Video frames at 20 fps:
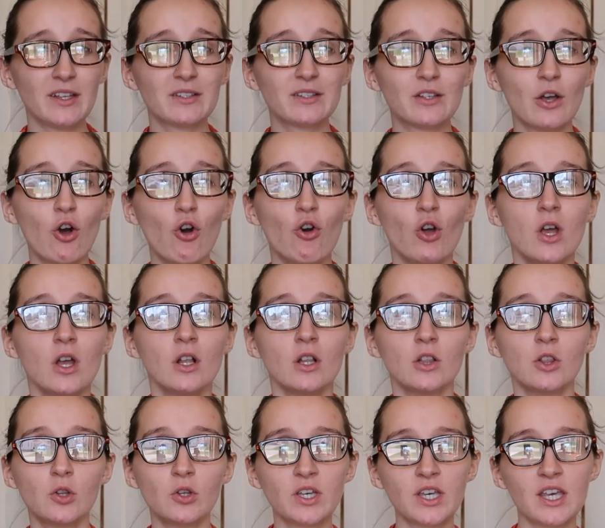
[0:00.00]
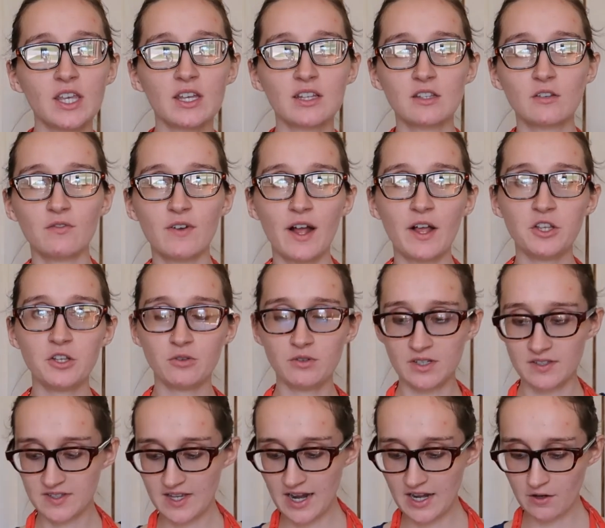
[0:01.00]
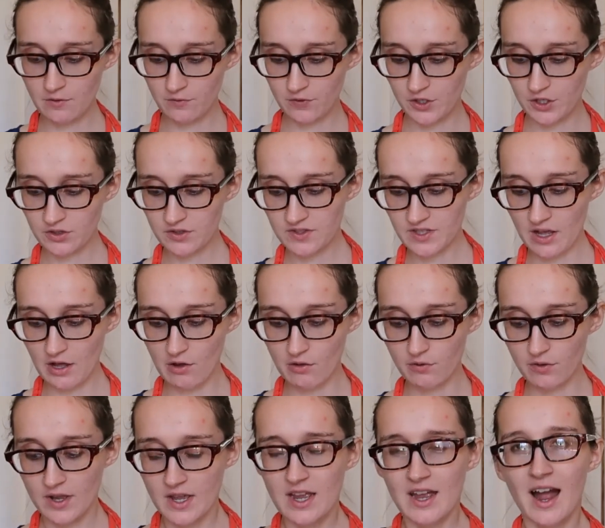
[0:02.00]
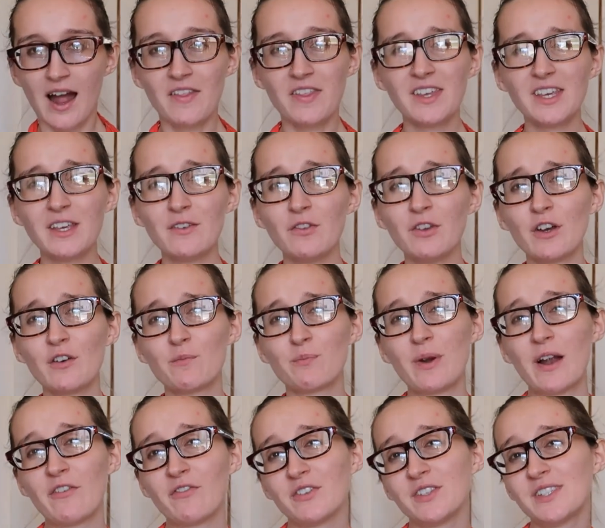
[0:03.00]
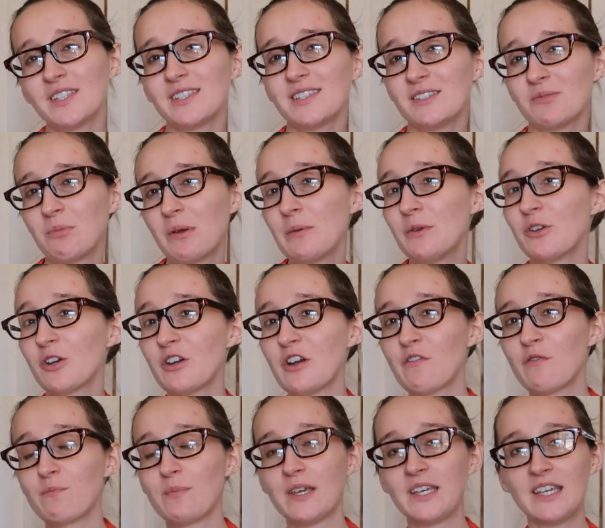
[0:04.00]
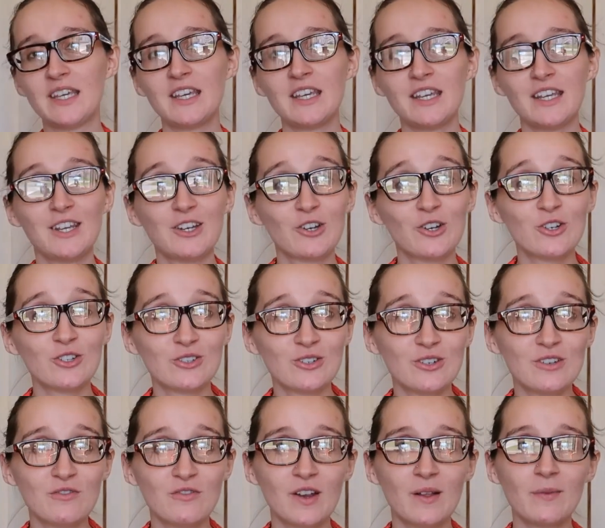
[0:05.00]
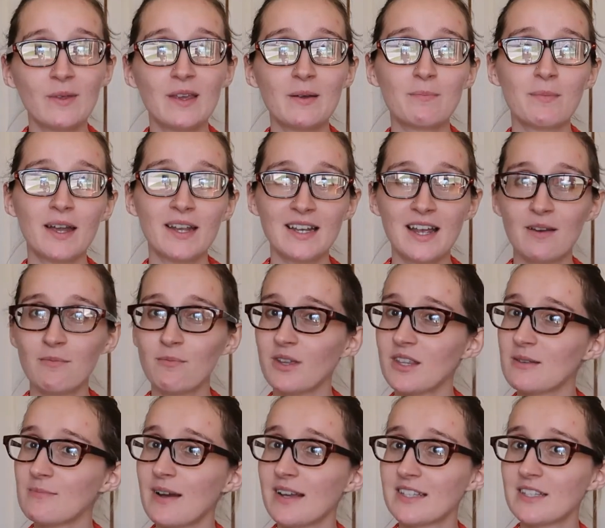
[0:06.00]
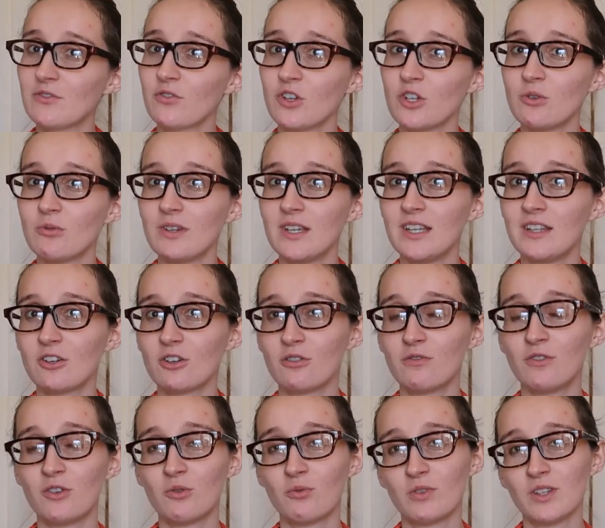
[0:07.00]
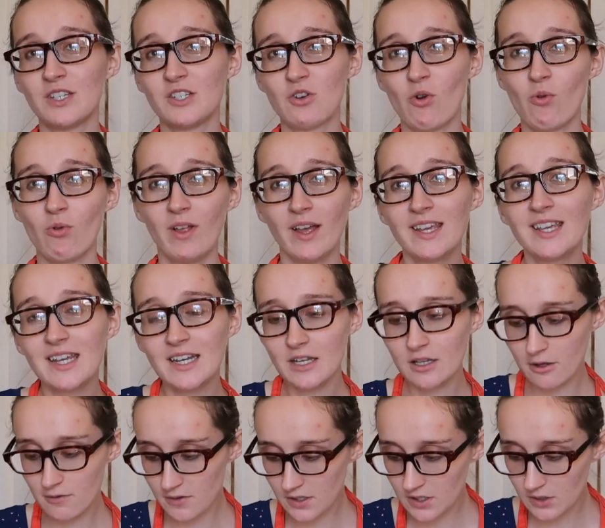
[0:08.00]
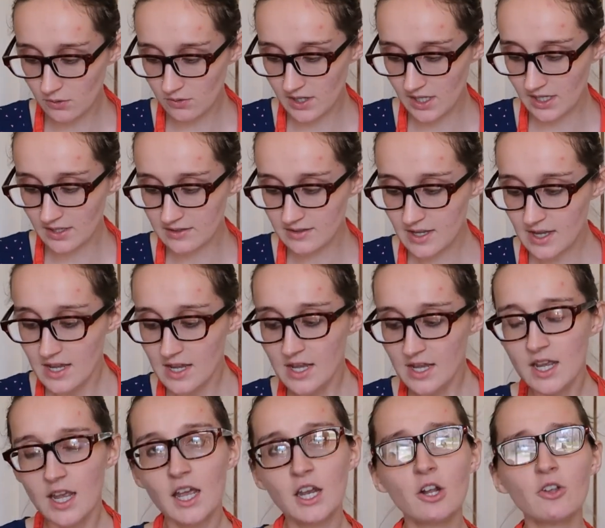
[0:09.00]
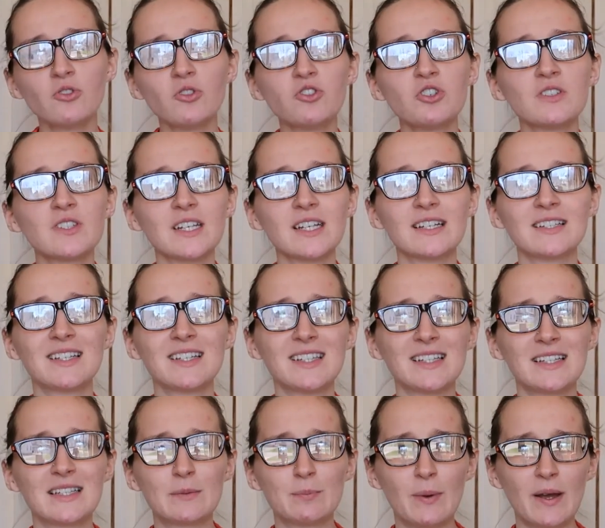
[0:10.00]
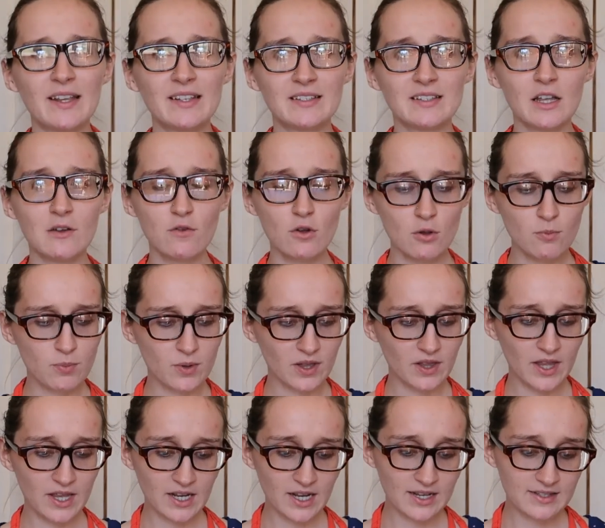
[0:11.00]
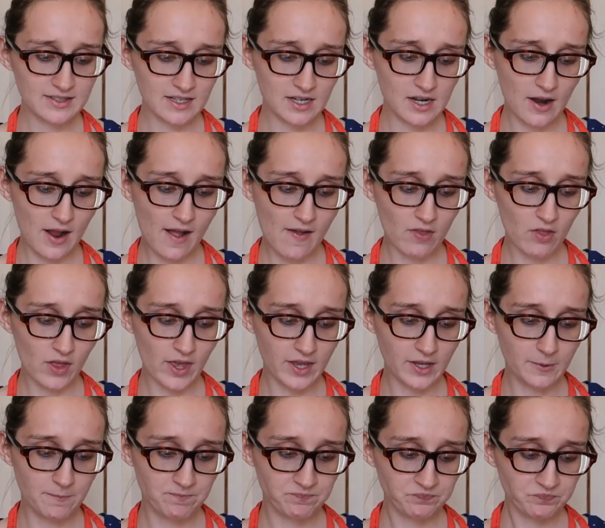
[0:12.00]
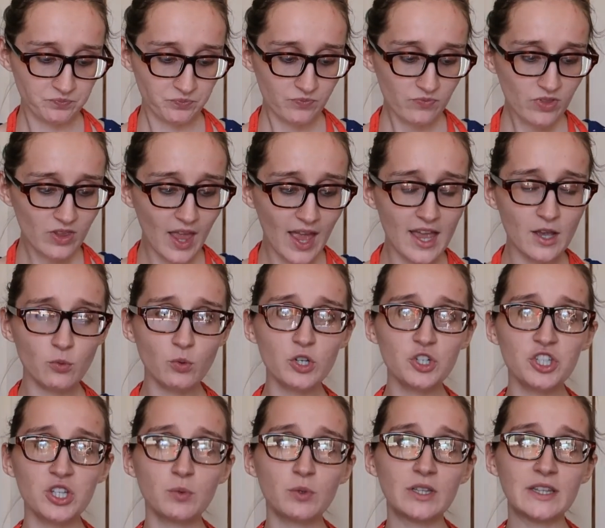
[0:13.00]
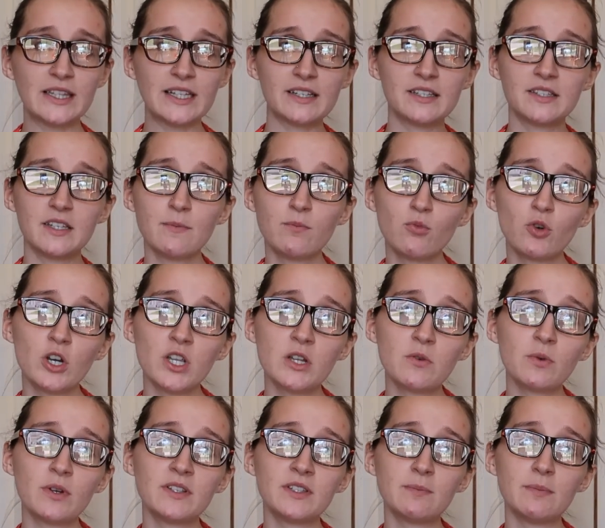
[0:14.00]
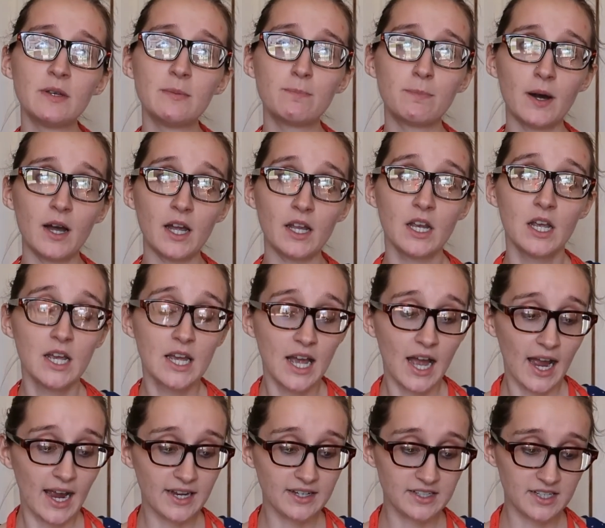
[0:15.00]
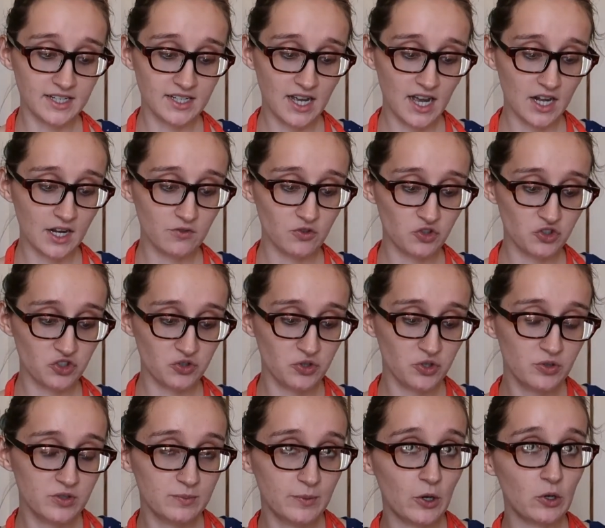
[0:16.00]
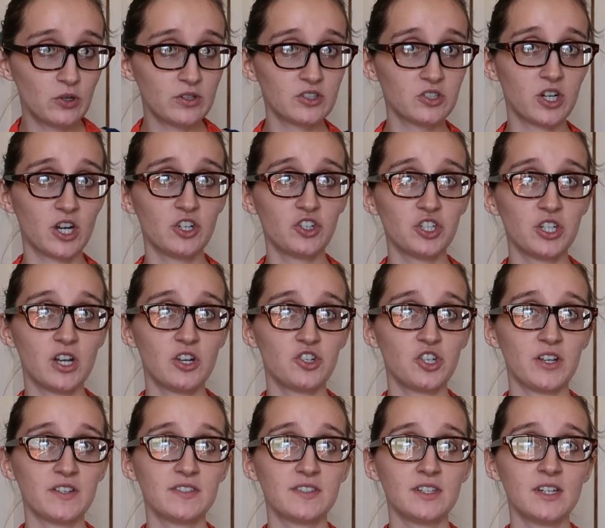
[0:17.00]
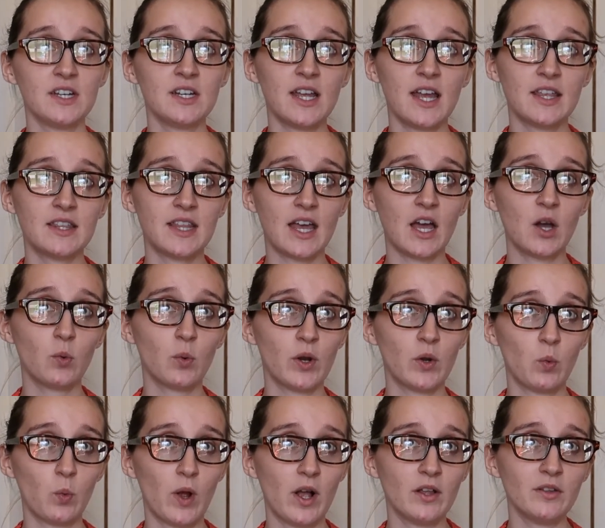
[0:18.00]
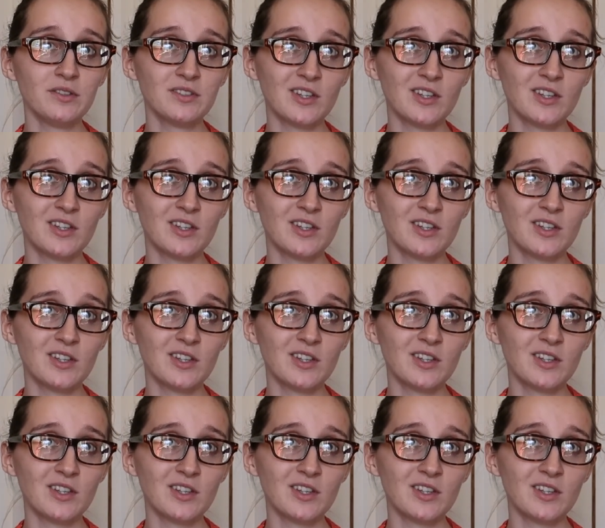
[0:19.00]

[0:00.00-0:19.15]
So looking at the value and deciding for yourself. I think if you have preferences, maybe you have picky eaters or in your family, it might not be the best for you either if you really don't like any of the new things. And also just like I said, the spice level. But like I said, I wish they would list it more in the recipe, but I did kind of just use my own discretion, adjusted it, and that went well.